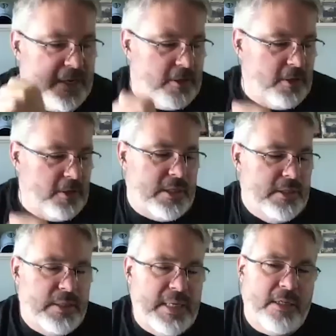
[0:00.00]
Clark
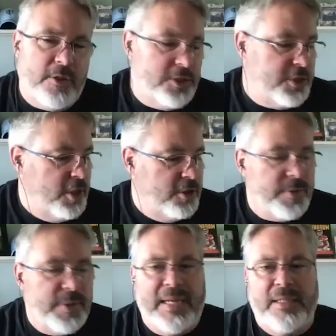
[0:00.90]
and, and Chris Jones
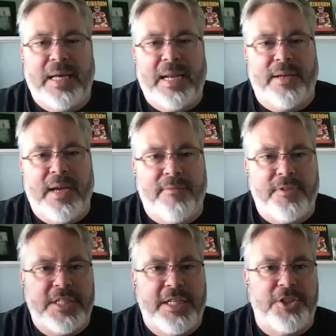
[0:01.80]
were getting a lot of the
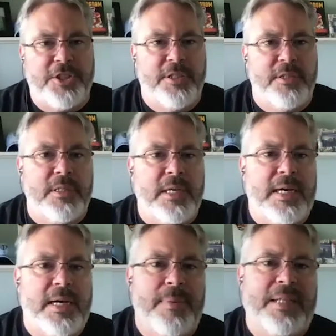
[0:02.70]
conversation
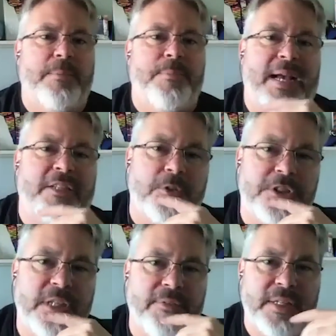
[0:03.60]
uh, about the pass
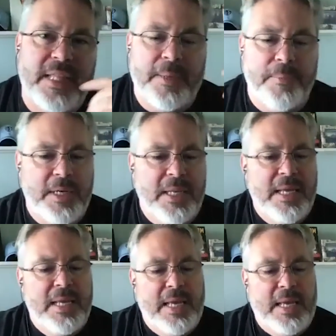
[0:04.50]
rush and everything, but
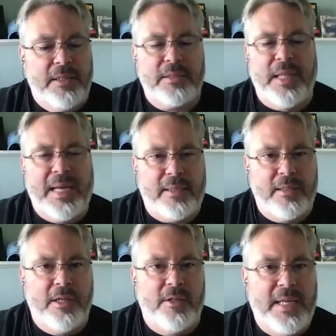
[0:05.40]
it looked like
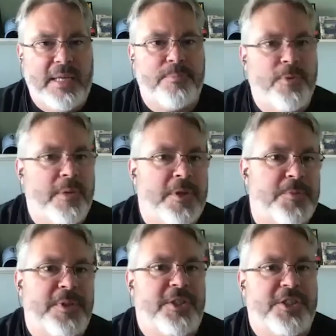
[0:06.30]
you know they'd pretty much
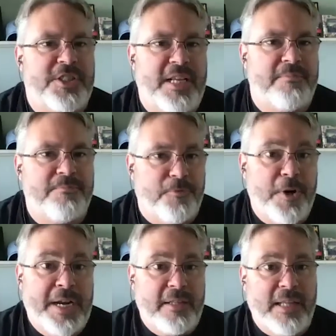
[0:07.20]
been just set
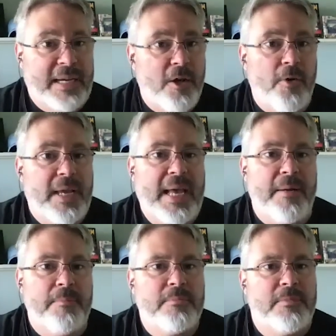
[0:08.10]
free, like go get him,
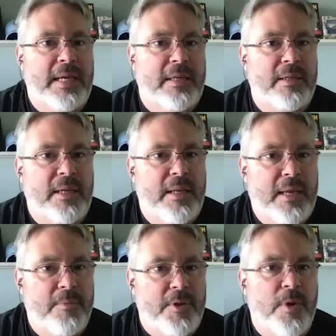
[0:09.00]
like and,
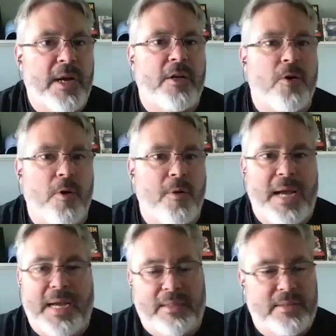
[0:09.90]
and with a running
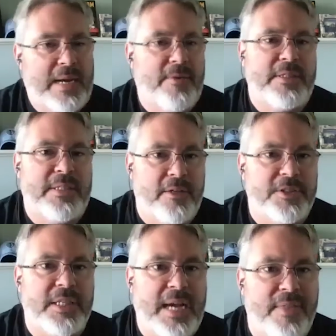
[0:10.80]
quarterback and Tyrod Taylor's
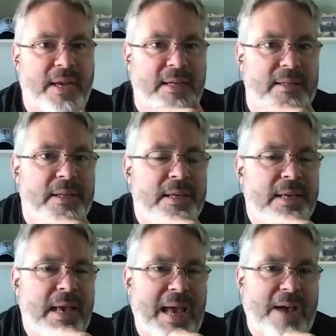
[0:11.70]
a guy that can
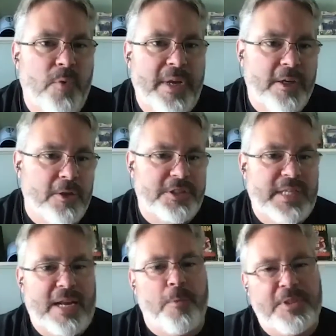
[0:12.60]
have wheels
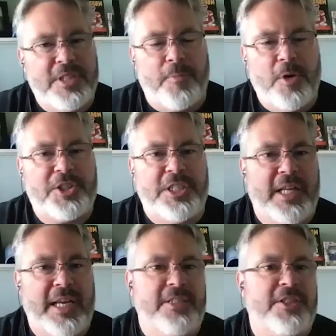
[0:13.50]
that opens up rushing
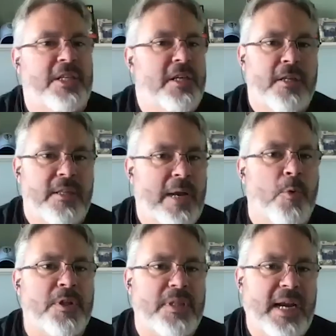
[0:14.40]
lanes they
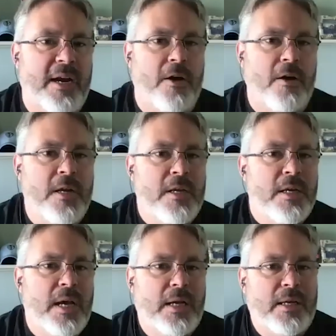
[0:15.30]
weren't there.
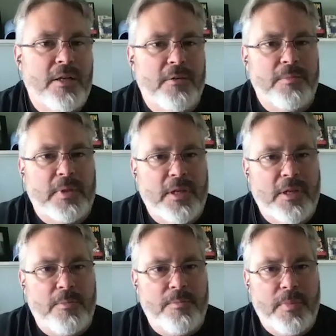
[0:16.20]
Uh, can you can
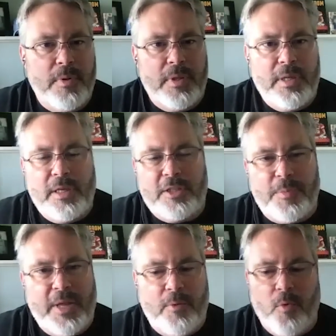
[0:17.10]
you
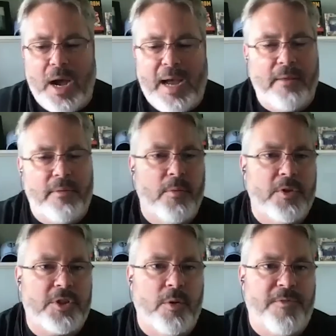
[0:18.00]
explain why you were
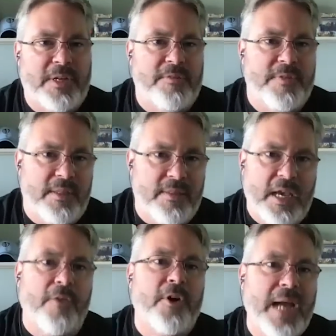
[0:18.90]
so effective? The, the
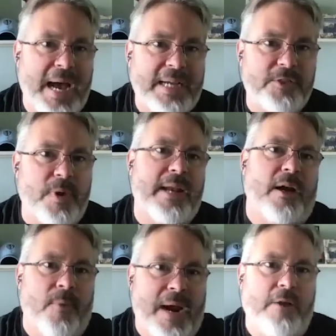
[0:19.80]
other guys, right
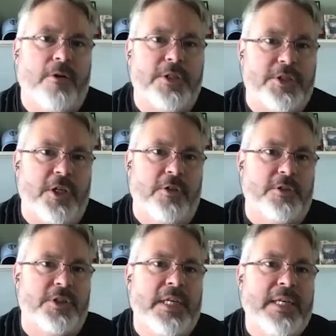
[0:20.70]
around Chris
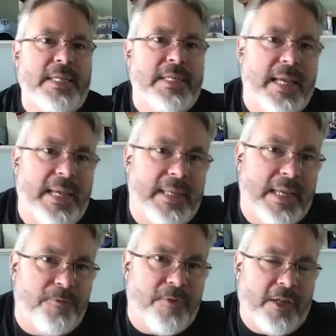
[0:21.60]
Jones and
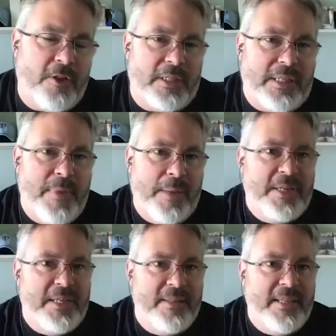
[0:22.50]
and Frank Clark, that maybe
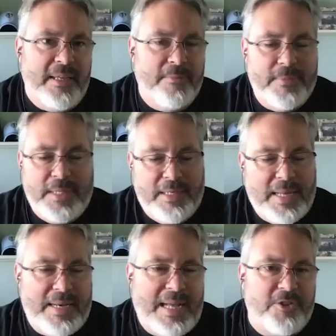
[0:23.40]
did the, the
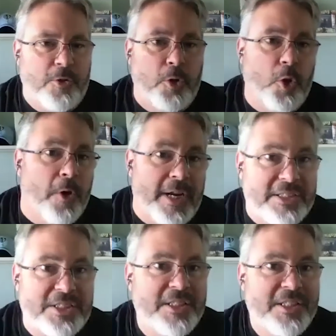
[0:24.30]
not, not so
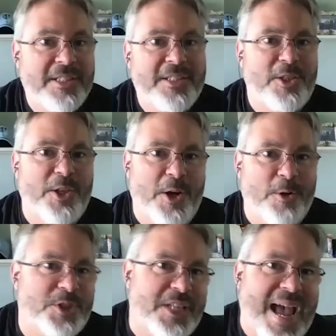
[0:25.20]
glorious, you know,
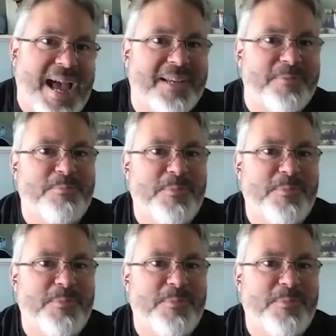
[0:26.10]
sack yeah.